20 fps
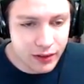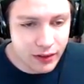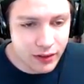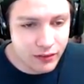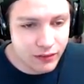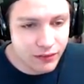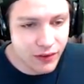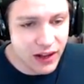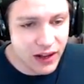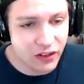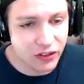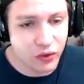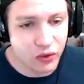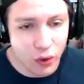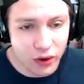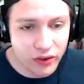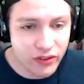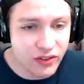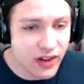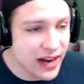Final
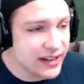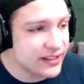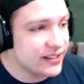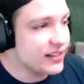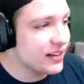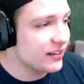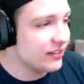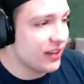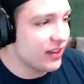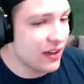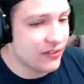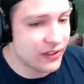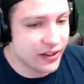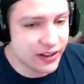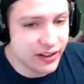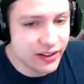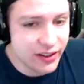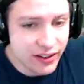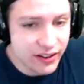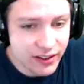score is nineteen to
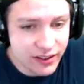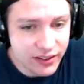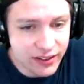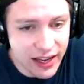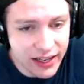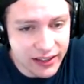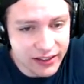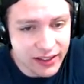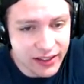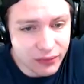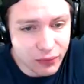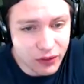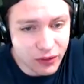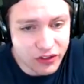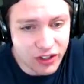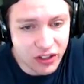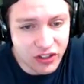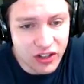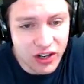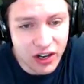seven. Like, this was
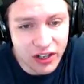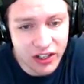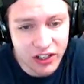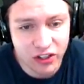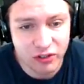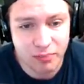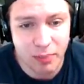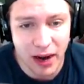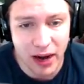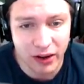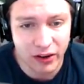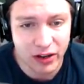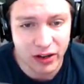such an uninspiring